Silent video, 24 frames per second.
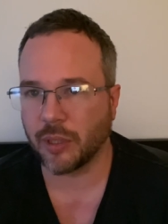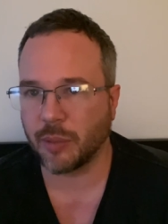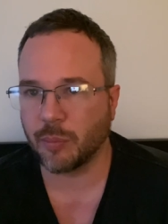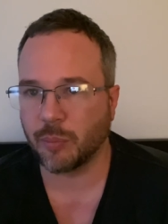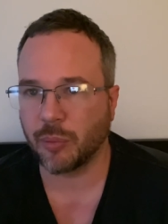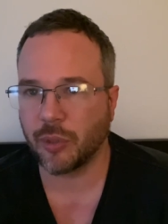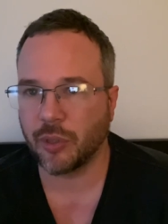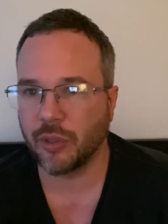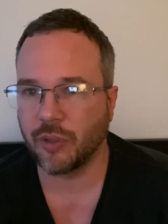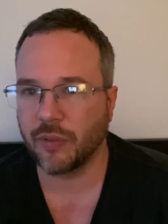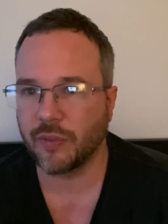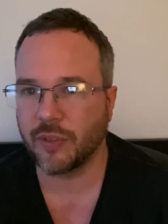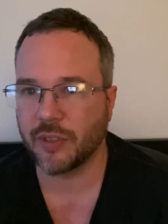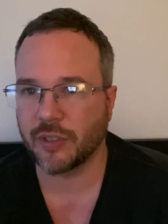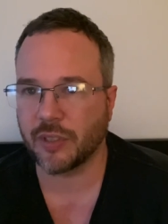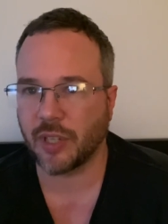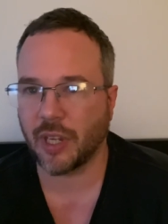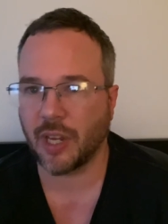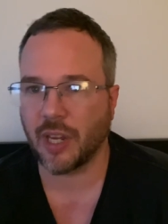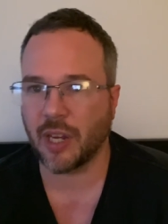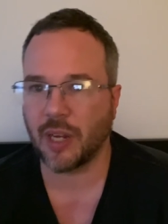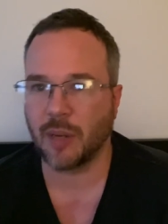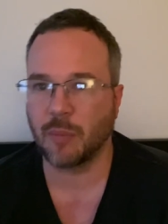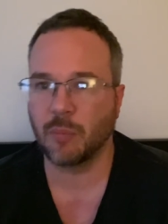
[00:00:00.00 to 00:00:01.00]
improve his
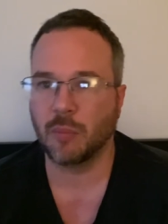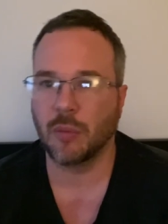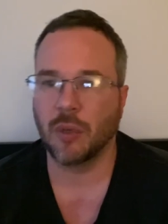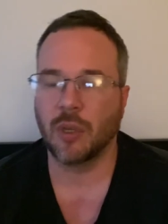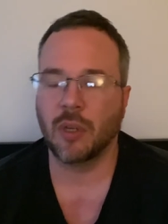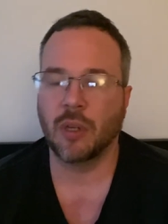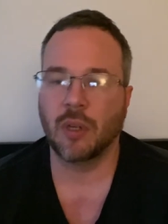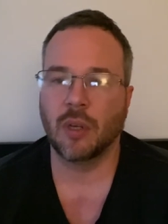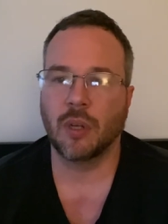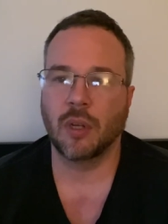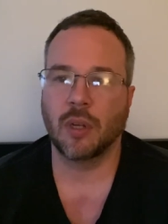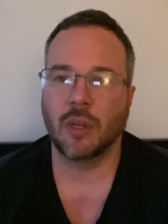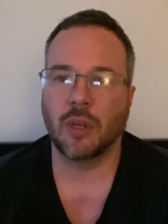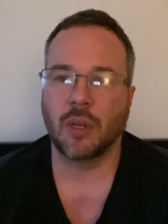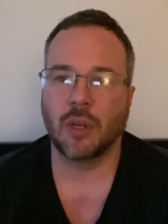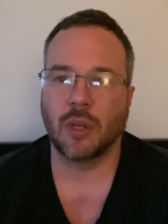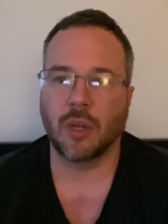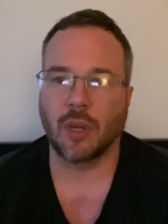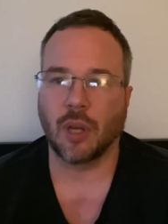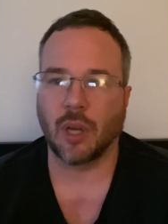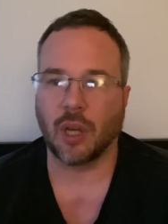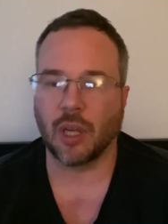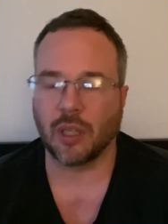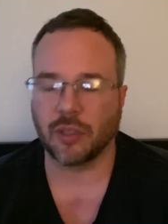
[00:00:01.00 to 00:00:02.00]
game.
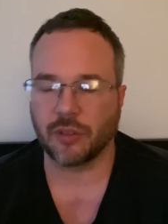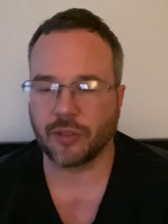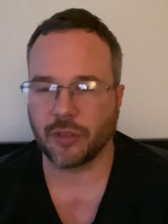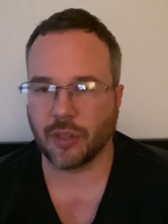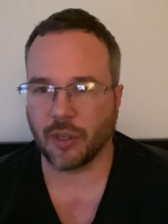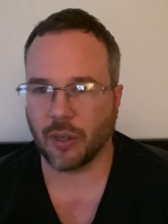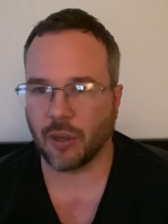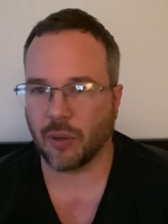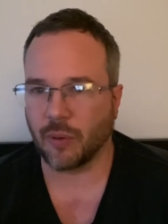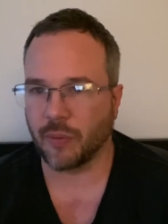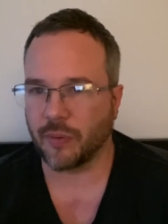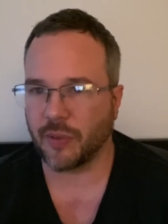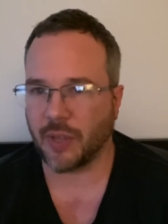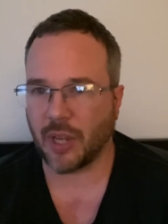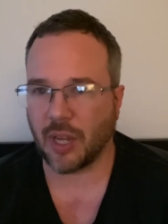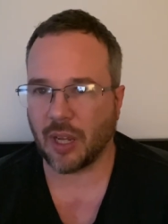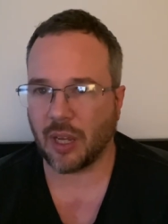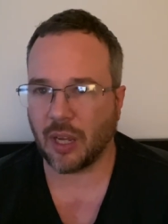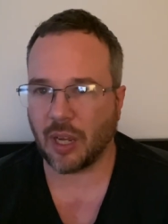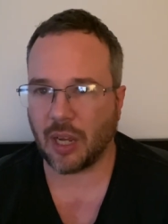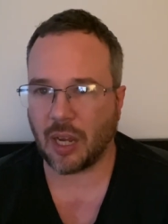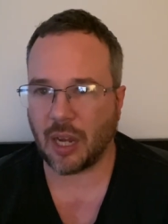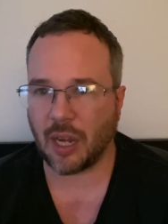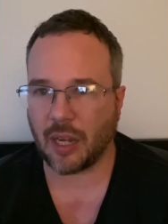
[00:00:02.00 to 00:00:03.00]
Uh, so
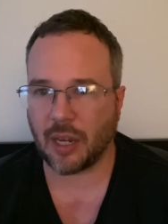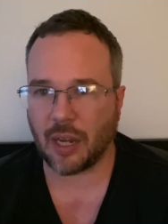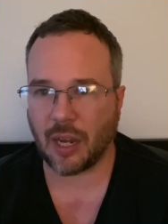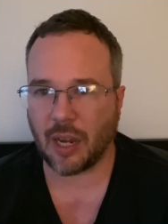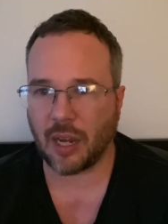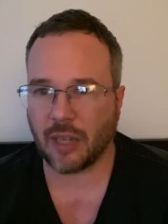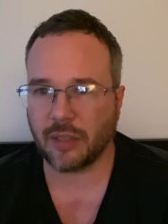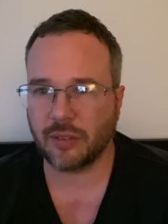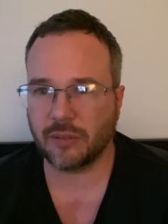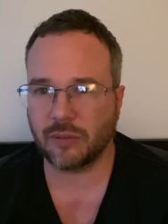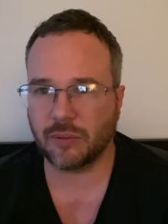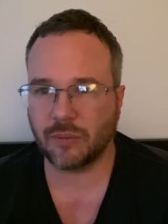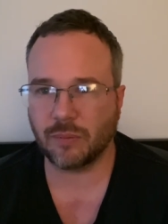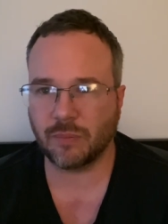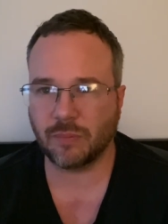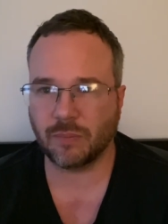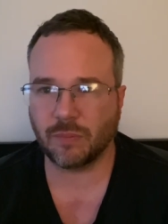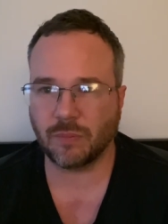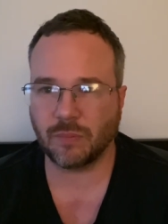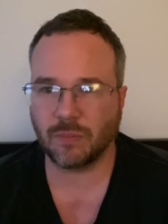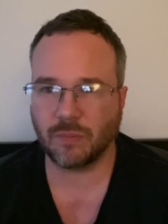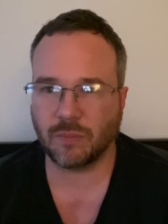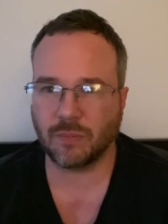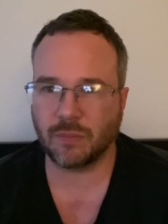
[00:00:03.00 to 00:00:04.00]
that I I
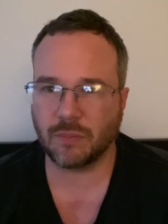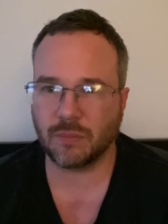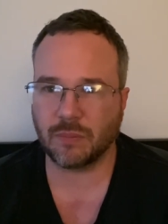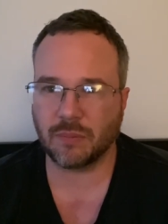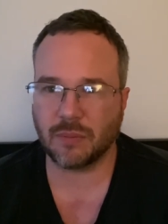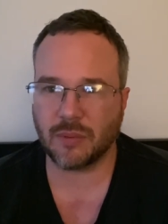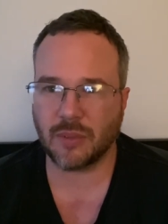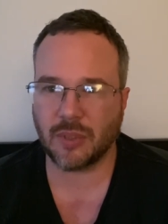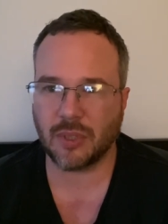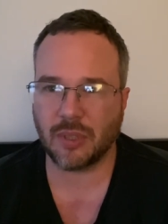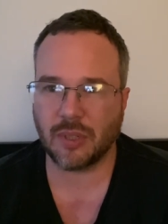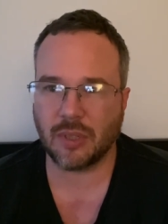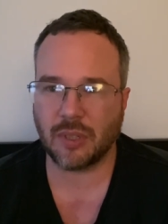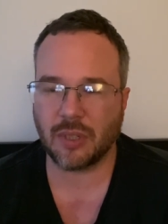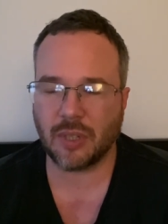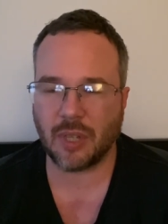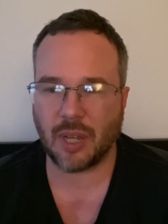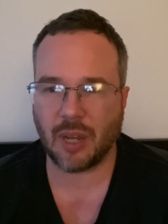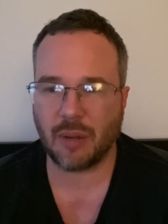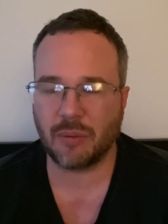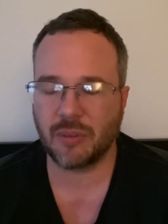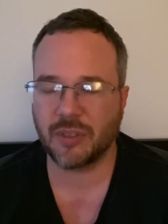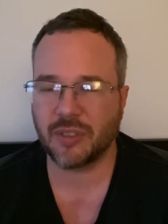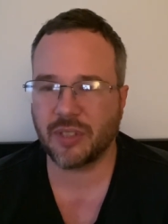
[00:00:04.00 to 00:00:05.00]

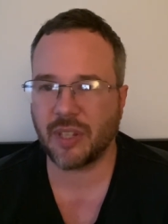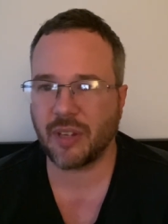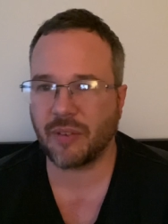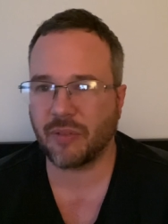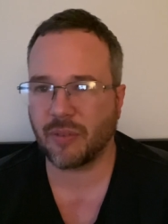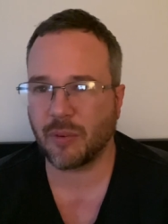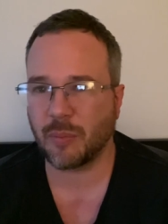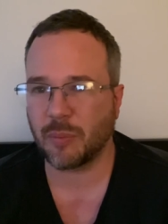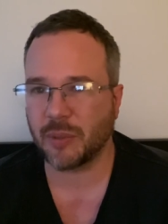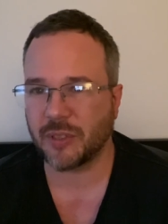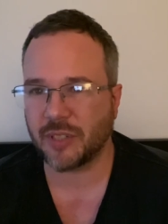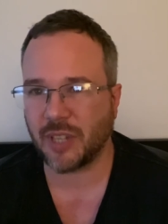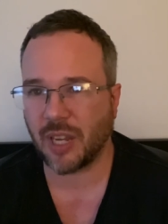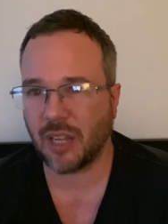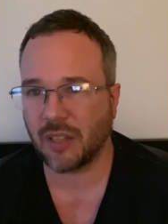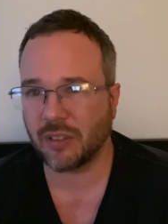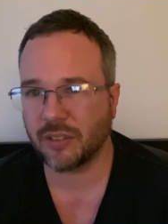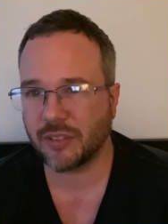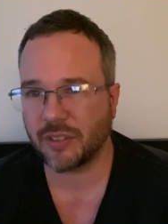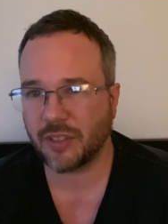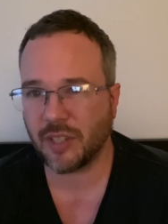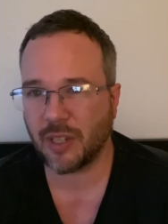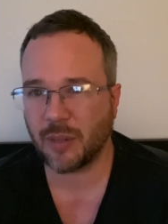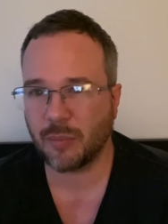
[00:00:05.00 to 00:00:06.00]
I would say from a talent
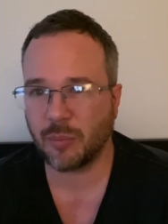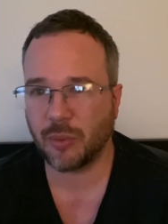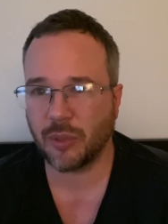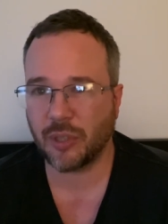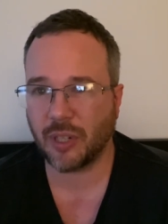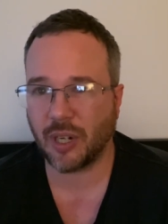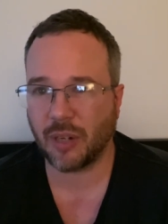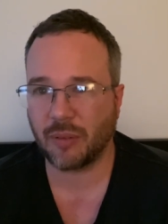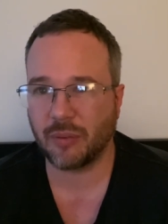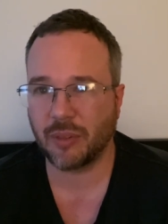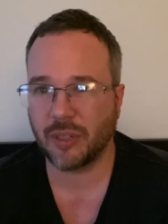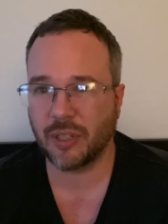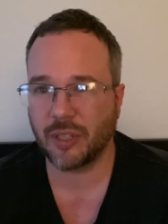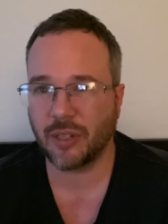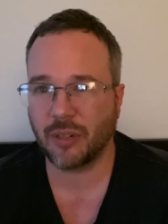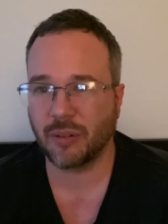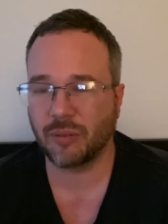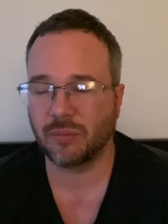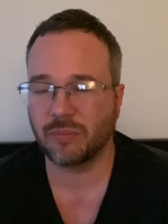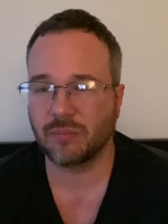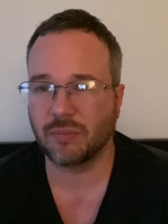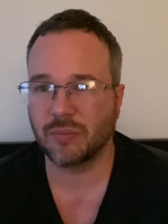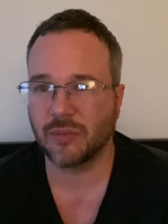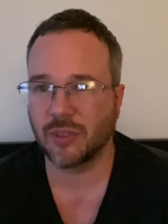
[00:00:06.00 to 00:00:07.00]
standpoint, I really
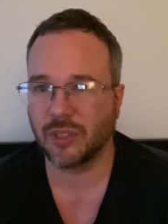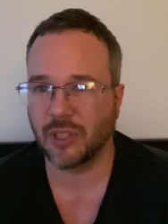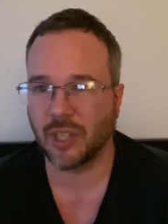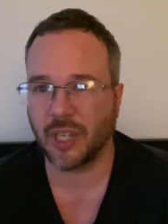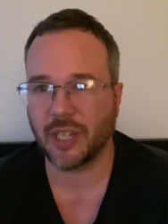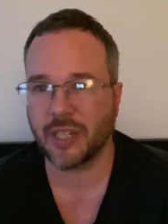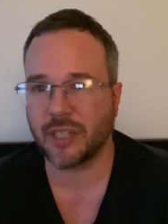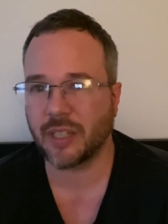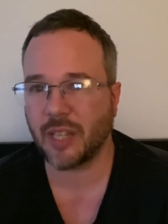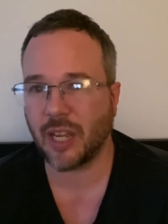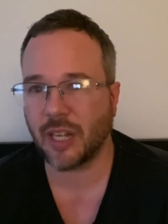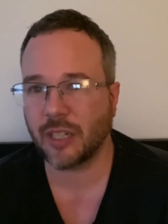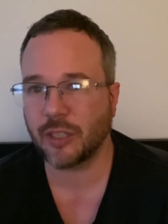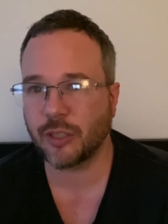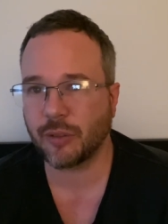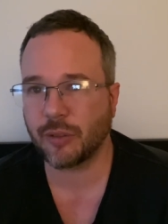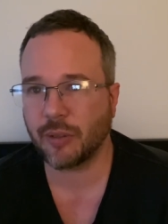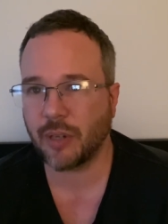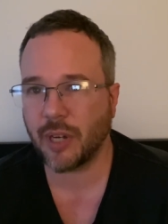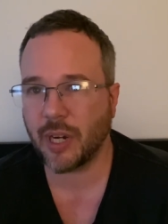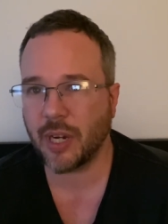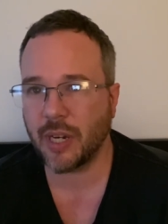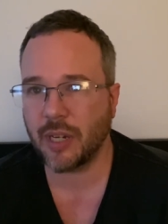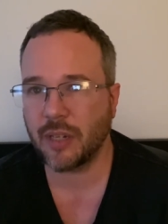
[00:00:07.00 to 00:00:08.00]
don't like that
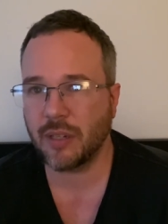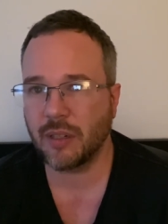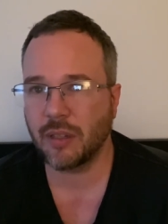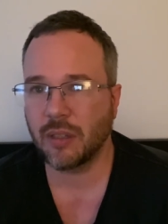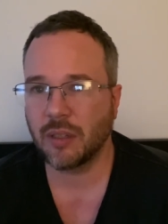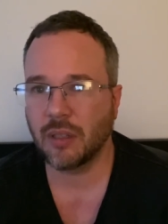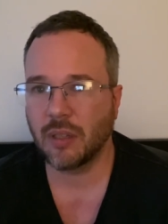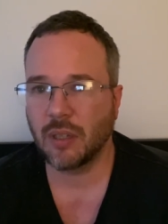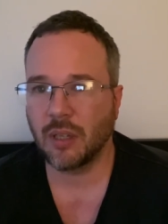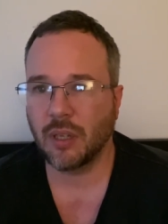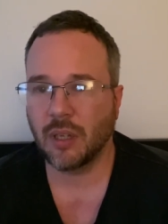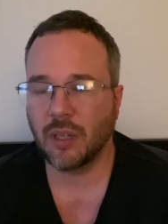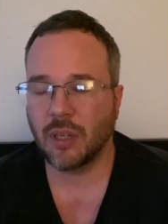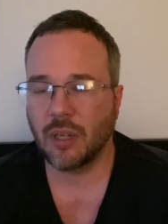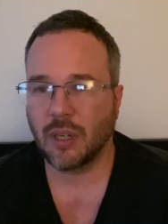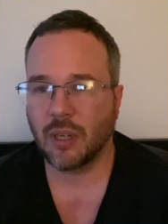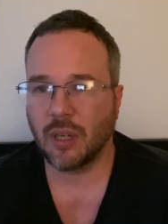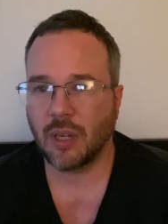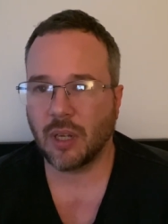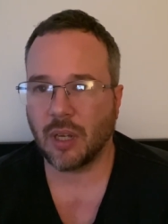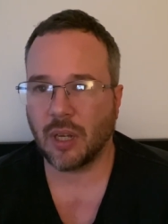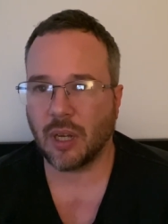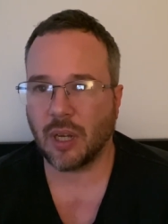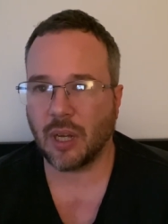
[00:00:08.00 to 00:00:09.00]
trade.
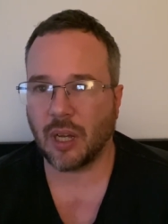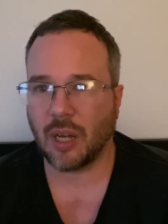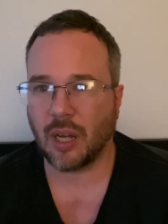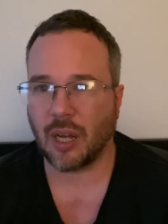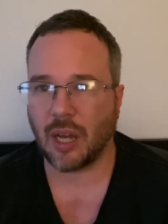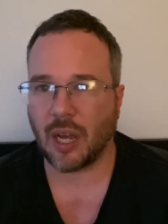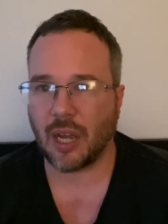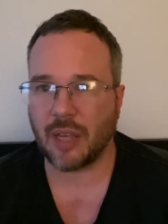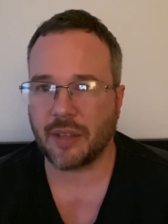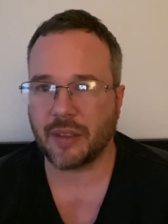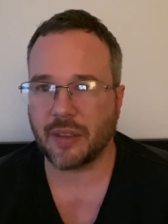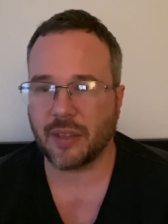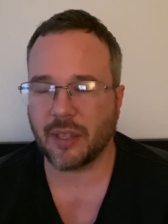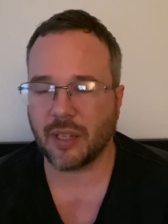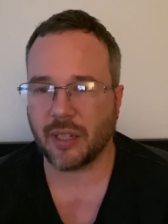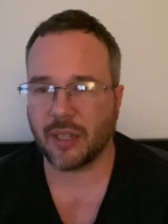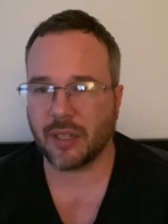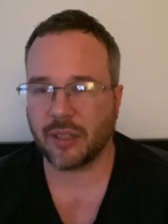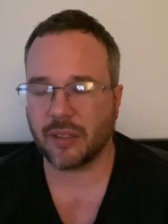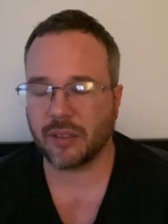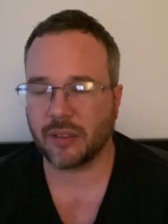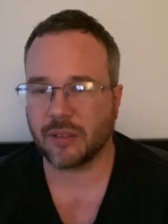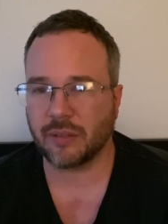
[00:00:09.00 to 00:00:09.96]
Uh, I think